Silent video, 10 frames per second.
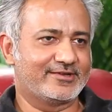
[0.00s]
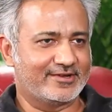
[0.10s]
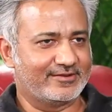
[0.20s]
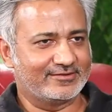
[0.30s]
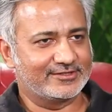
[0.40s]
We
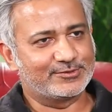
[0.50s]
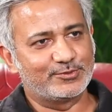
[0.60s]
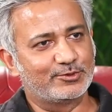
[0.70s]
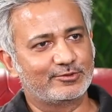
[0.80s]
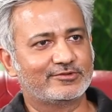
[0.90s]
give a
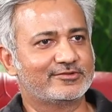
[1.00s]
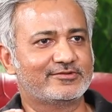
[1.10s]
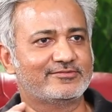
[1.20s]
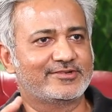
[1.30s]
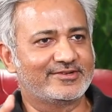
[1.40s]

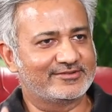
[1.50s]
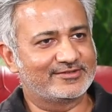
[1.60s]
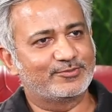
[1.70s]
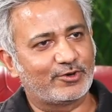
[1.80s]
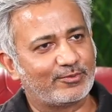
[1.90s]
spoon.
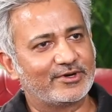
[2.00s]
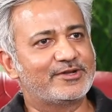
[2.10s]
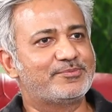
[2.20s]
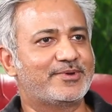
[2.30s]
It's properly